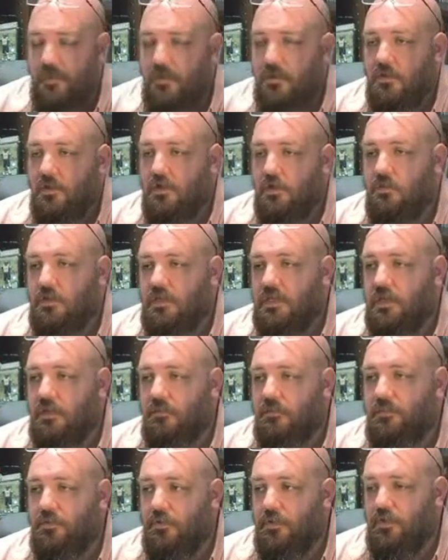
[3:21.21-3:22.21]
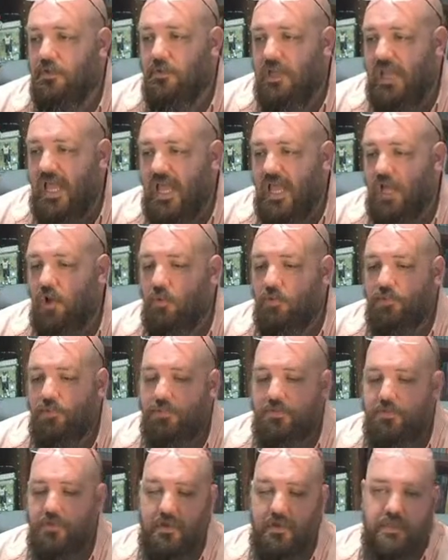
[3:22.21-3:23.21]
who would come through and help
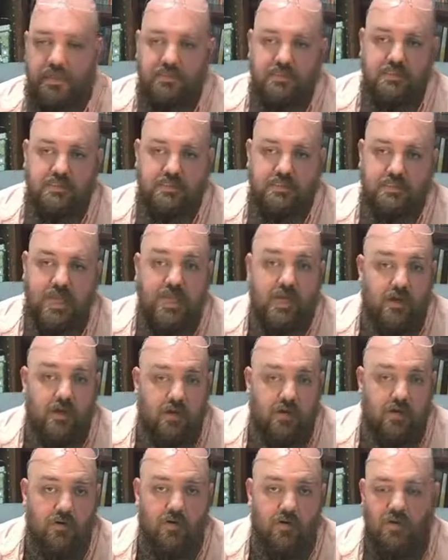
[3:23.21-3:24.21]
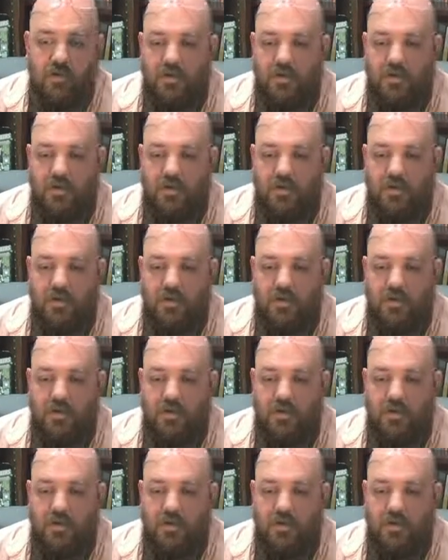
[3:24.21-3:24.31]
the singer,